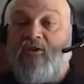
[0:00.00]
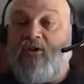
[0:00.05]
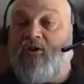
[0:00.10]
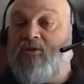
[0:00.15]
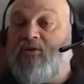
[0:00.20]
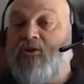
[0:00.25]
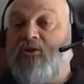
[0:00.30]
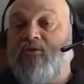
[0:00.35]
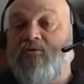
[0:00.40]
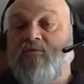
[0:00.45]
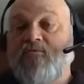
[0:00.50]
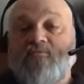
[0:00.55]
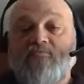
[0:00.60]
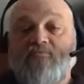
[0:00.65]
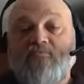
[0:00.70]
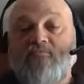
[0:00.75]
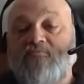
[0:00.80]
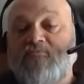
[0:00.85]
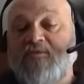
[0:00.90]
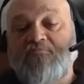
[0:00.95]
no, um, no,
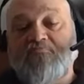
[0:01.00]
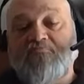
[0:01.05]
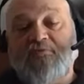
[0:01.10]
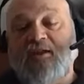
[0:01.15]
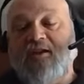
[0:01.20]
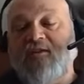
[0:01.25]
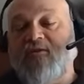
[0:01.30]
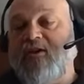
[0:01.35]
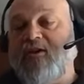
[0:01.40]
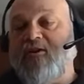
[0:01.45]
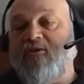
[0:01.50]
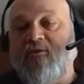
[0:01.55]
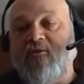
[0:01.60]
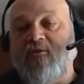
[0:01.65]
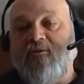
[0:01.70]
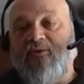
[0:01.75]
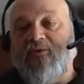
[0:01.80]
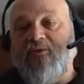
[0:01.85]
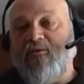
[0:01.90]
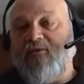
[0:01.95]
completely yeah. agree
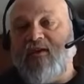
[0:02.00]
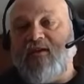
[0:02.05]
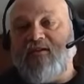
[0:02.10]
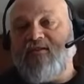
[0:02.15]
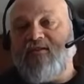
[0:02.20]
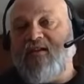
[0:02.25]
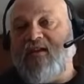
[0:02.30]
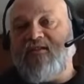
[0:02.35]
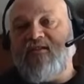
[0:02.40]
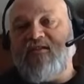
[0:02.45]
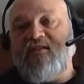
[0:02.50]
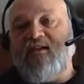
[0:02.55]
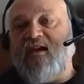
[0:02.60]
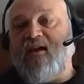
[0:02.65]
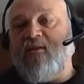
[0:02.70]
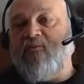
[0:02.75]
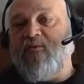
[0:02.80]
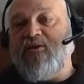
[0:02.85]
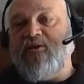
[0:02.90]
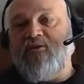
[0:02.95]
with you. That's that's
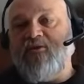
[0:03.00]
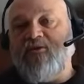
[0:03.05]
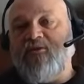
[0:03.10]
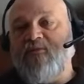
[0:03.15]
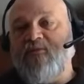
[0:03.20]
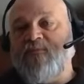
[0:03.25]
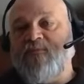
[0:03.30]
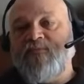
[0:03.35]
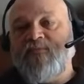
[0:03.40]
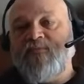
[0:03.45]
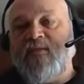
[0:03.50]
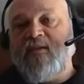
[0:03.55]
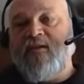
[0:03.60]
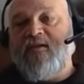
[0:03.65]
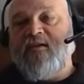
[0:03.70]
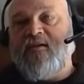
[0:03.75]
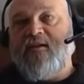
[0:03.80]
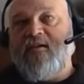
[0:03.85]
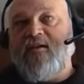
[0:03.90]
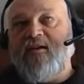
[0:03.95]
not what you're,
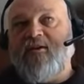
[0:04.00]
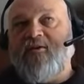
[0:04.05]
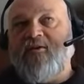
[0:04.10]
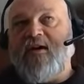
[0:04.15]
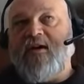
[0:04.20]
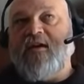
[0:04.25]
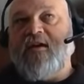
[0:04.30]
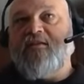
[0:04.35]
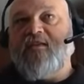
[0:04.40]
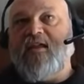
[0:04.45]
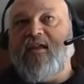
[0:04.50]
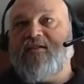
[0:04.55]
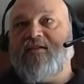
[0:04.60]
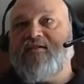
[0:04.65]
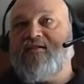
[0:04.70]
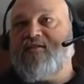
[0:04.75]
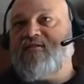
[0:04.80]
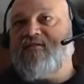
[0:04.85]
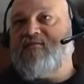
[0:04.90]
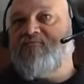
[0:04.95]
you know,
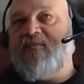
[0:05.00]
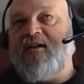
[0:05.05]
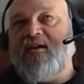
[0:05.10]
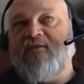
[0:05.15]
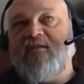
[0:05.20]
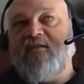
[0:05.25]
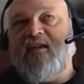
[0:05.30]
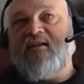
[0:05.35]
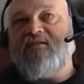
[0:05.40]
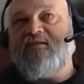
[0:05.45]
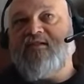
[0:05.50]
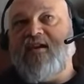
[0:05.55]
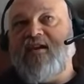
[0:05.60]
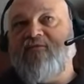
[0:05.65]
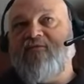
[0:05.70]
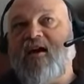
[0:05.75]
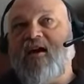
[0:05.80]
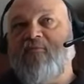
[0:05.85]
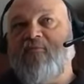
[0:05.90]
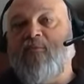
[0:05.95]
unless unless they've
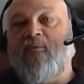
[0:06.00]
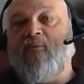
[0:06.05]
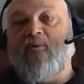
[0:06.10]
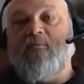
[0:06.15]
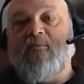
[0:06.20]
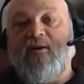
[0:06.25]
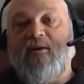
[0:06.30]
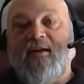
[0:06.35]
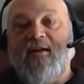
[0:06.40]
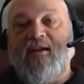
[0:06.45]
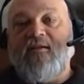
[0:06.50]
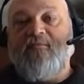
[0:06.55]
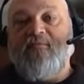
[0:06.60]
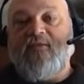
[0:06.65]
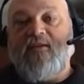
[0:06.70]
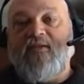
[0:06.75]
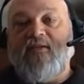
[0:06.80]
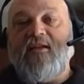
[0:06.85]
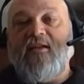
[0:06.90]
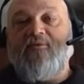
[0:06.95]
got yeah. more money
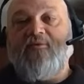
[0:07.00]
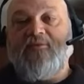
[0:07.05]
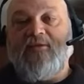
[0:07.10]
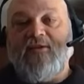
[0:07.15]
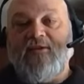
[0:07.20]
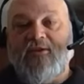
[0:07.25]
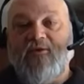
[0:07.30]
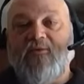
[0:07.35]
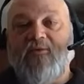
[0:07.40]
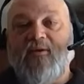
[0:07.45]
than they know what to do